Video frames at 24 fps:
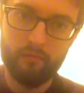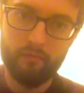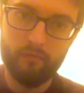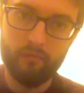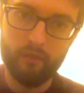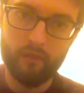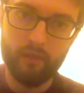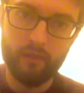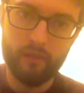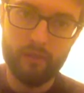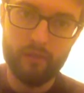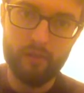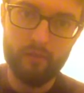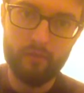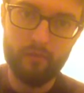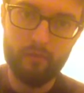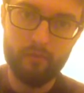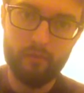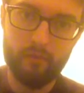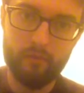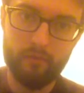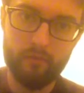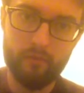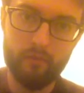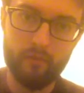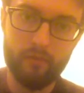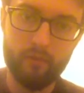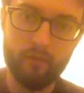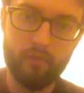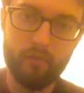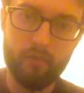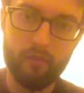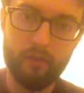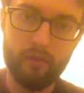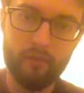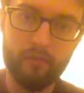fingers up
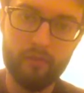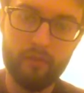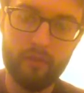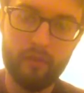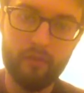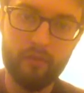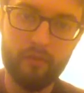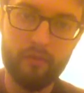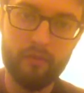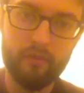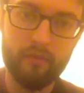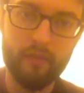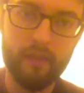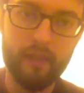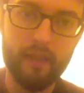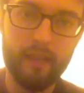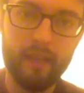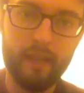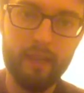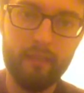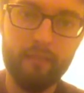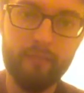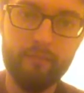1 fret to an A.